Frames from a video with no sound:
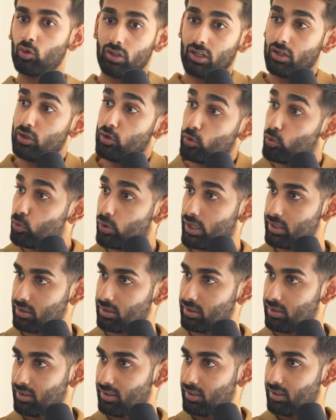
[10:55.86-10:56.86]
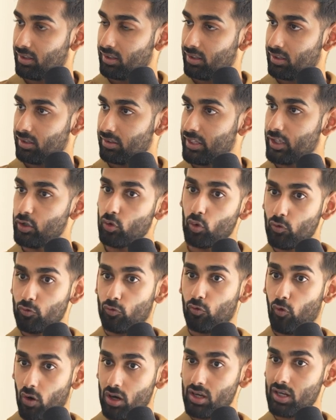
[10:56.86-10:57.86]
though they do it, they
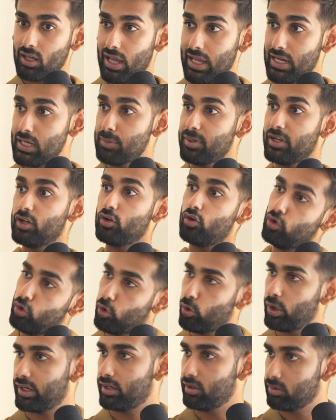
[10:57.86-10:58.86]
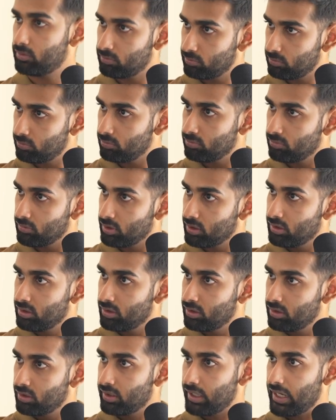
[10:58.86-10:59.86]
don't want anybody to know it.
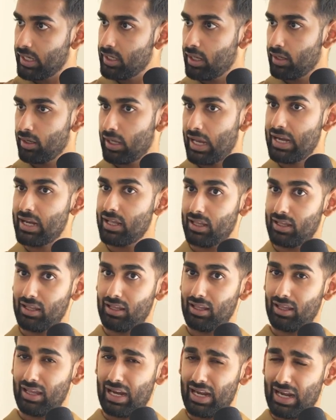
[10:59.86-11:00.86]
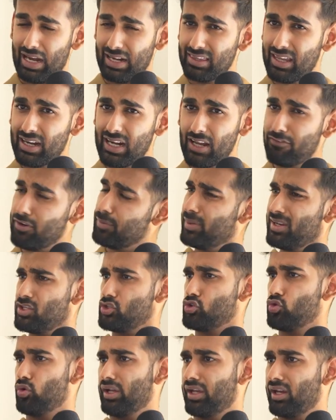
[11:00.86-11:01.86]
Right? And at the end, everybody
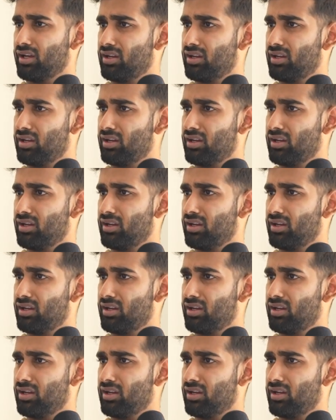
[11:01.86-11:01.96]
is doing